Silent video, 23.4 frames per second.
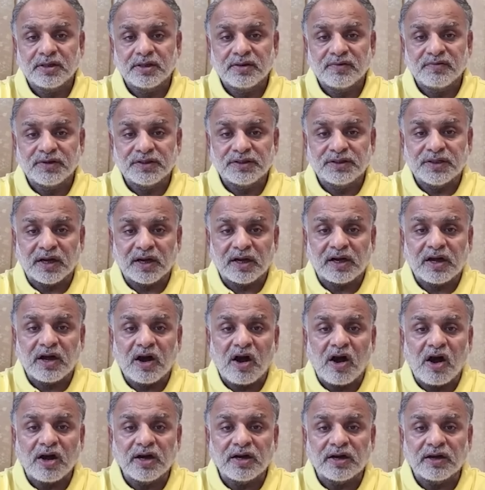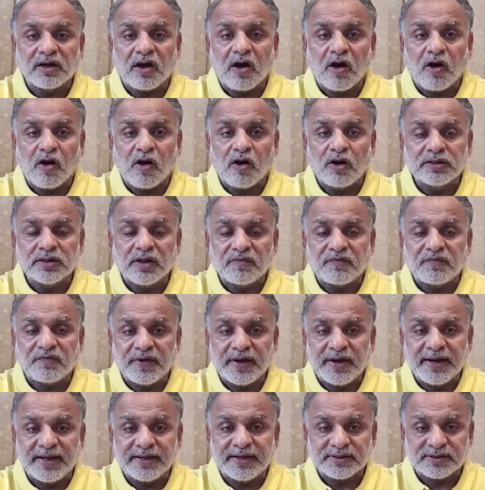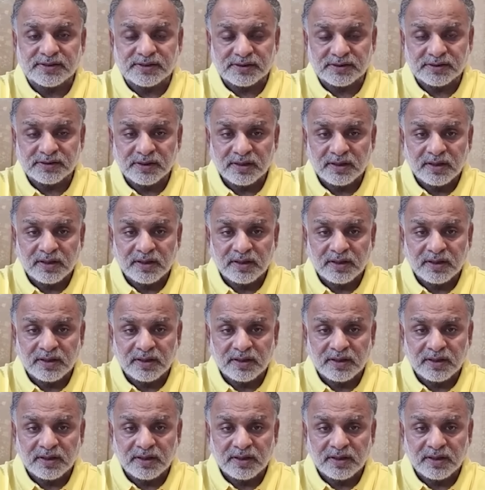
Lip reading: with the God, all the feelings,